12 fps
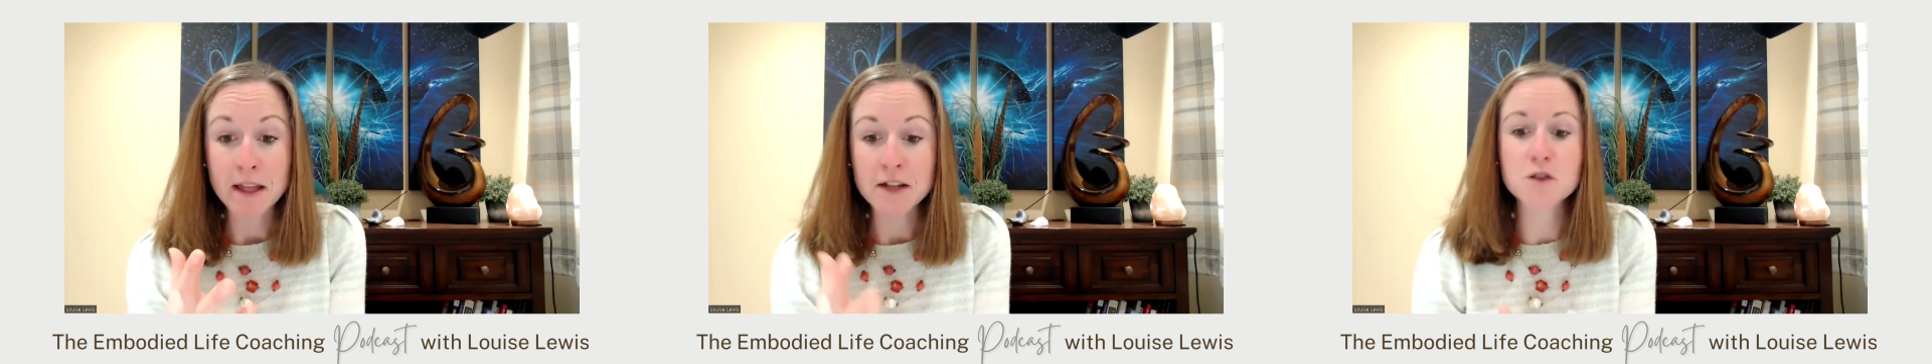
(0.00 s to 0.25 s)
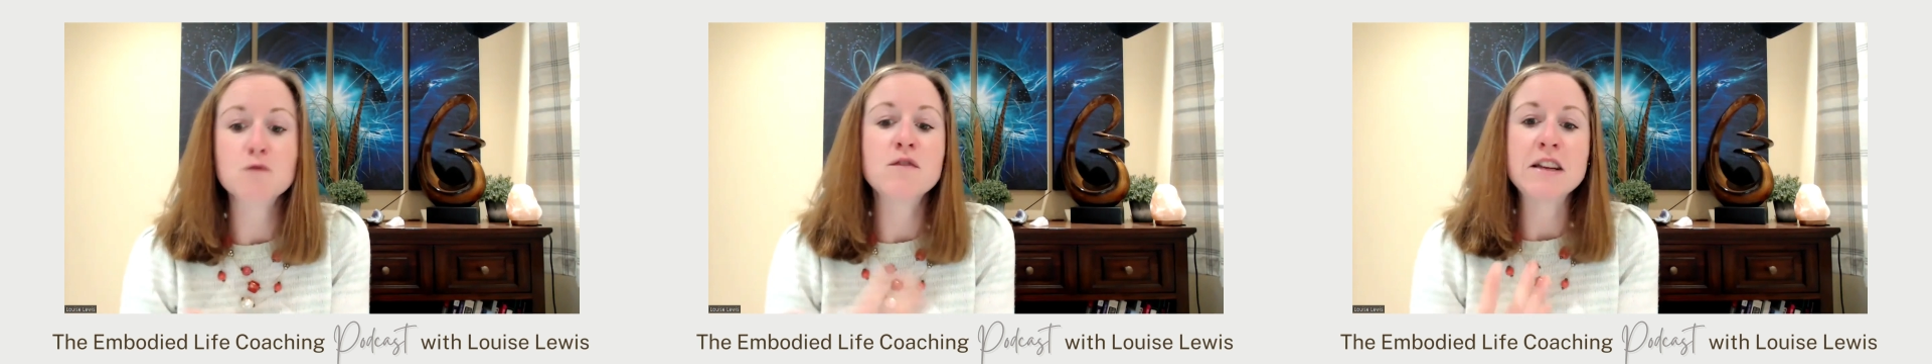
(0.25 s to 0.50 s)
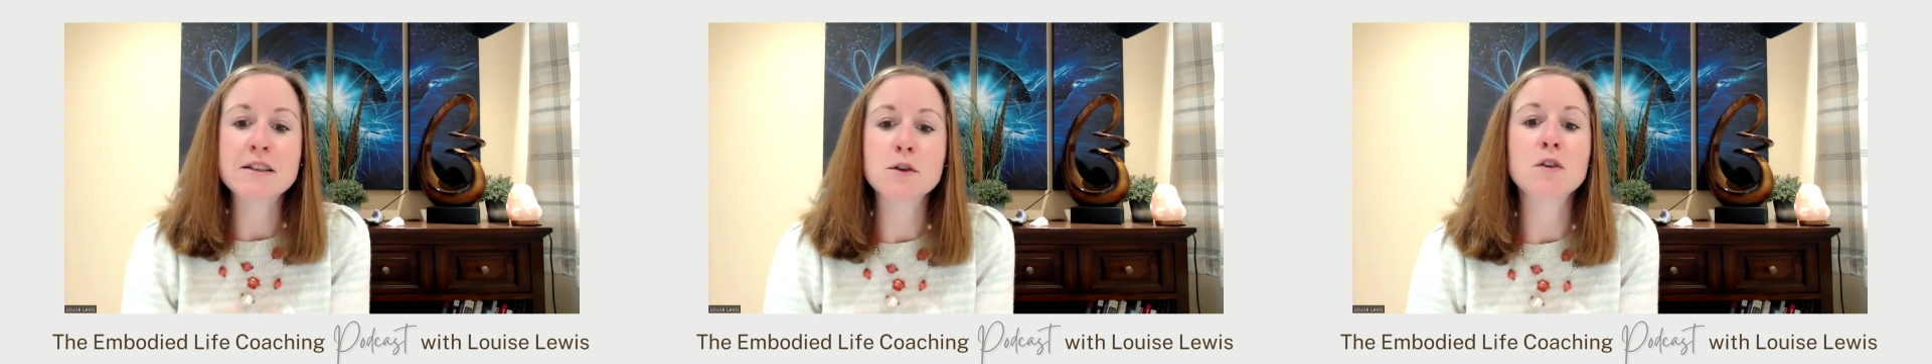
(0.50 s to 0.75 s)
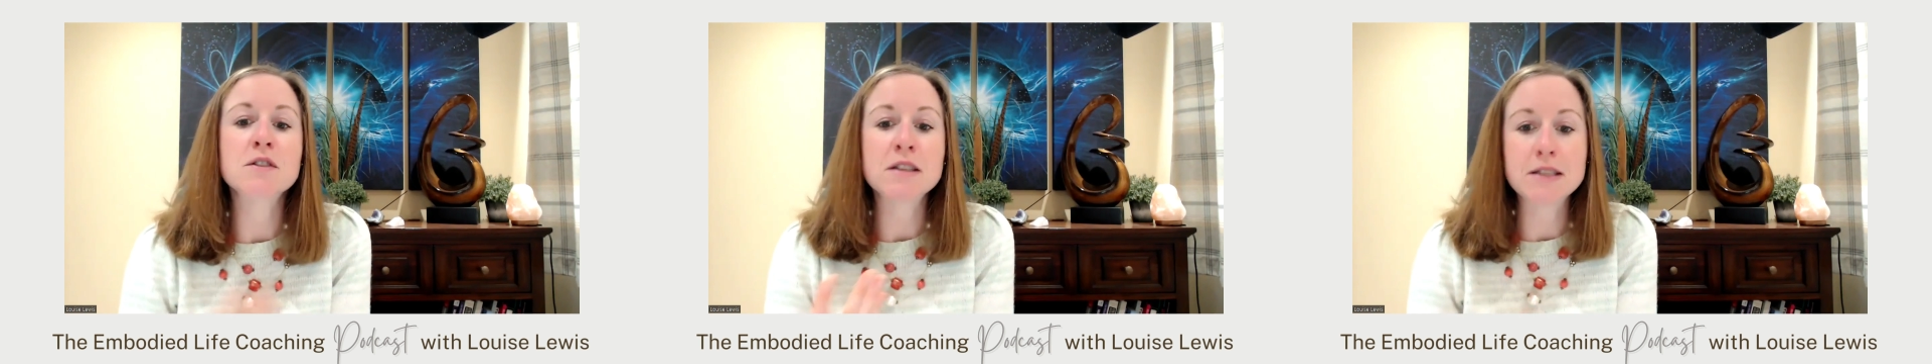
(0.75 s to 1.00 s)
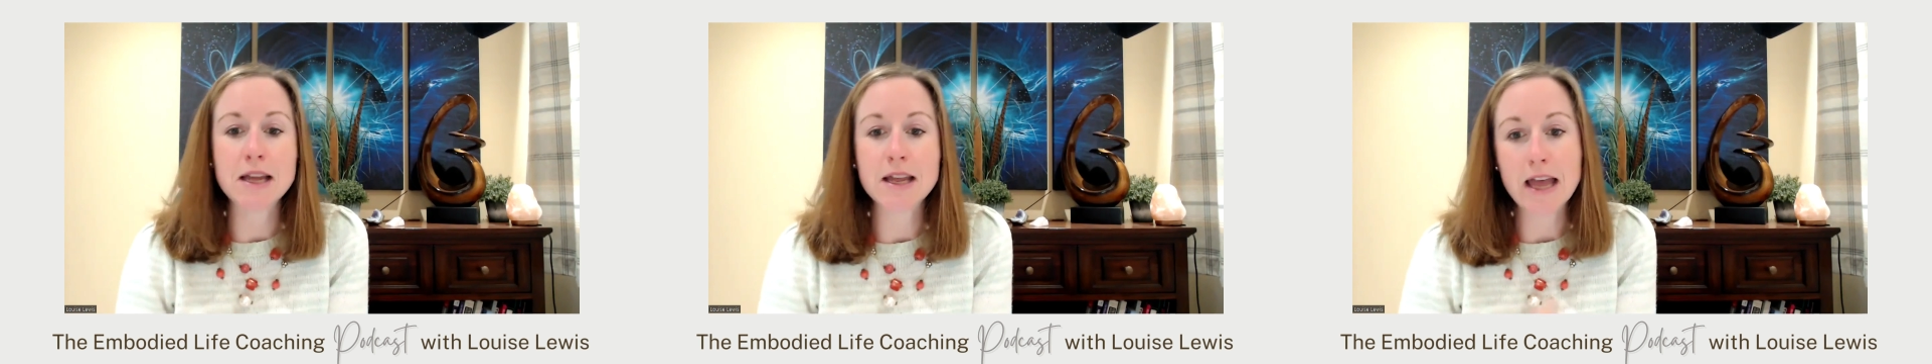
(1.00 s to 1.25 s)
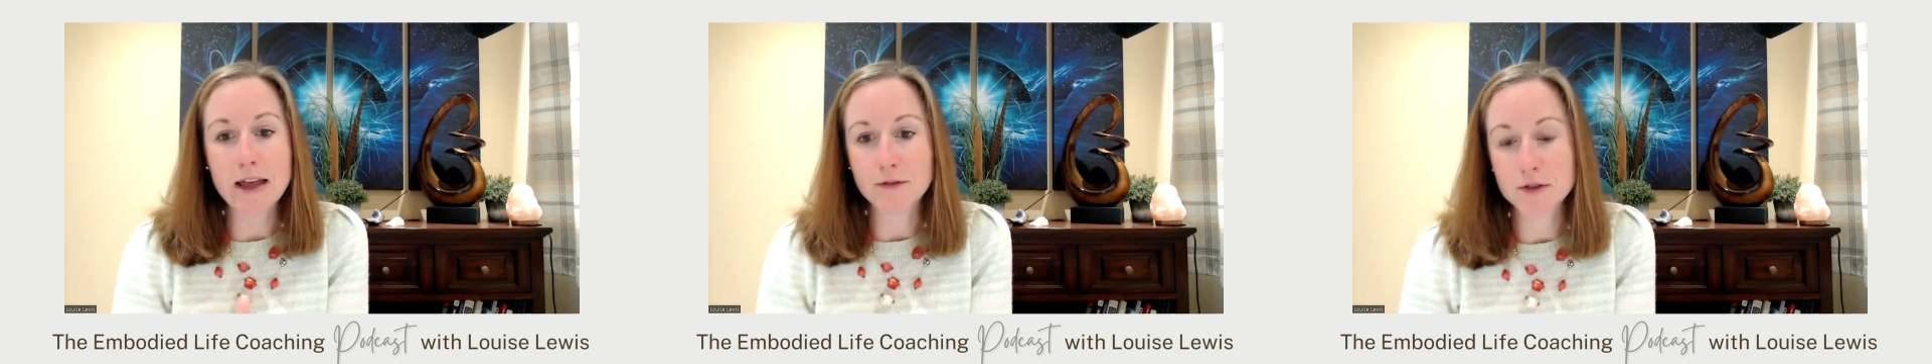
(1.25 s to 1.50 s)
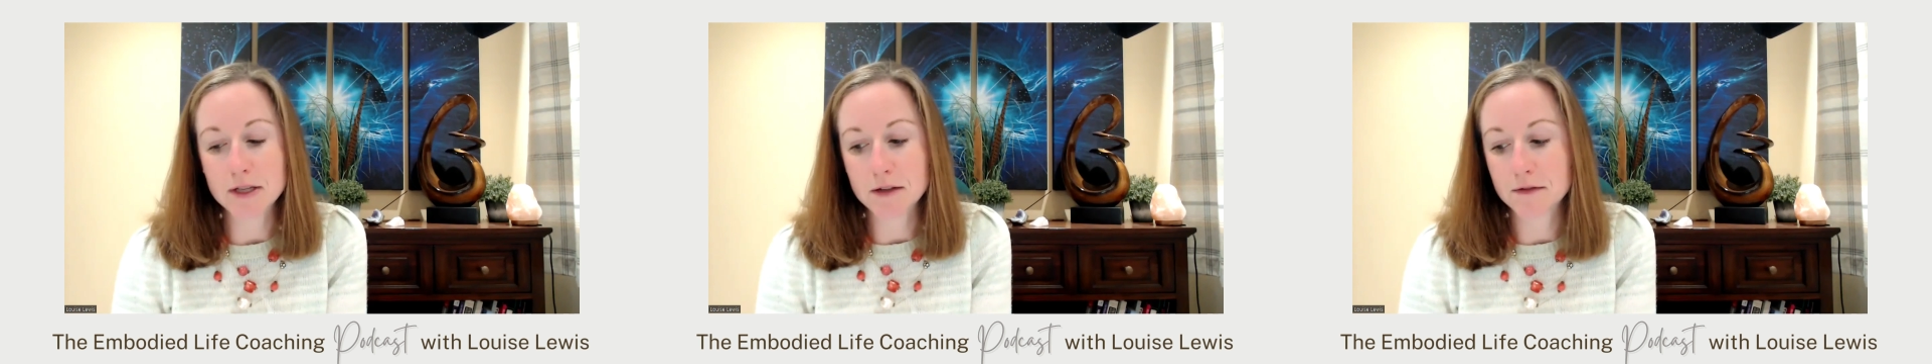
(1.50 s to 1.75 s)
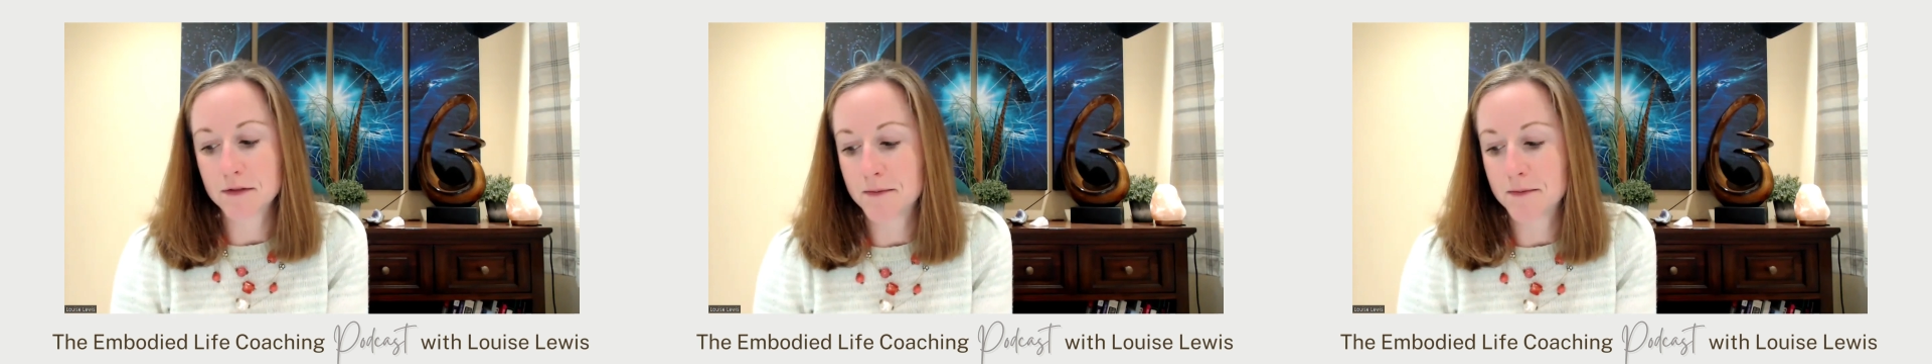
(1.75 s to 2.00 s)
to resource and take care of yourself.